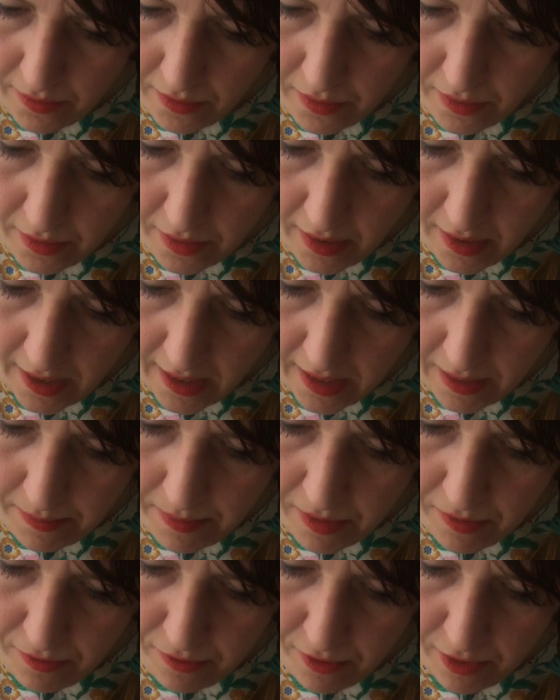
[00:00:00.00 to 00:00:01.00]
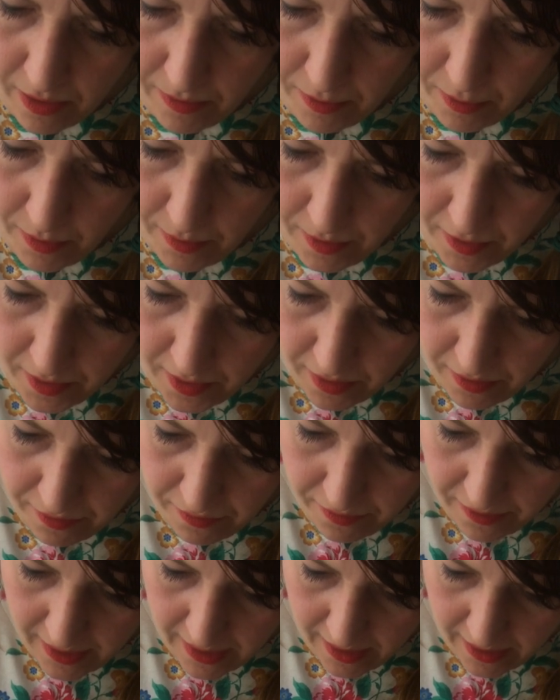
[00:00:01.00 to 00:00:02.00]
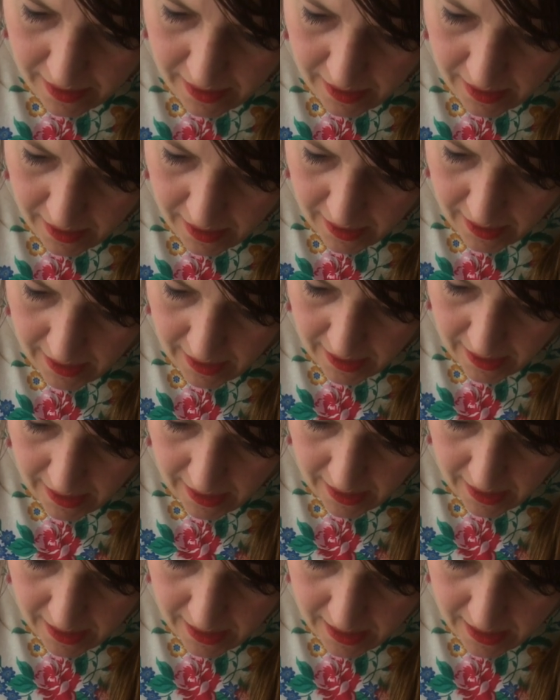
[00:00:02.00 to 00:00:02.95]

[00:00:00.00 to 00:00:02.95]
Got a tiny bit of room, so I'm just going to fit a tiny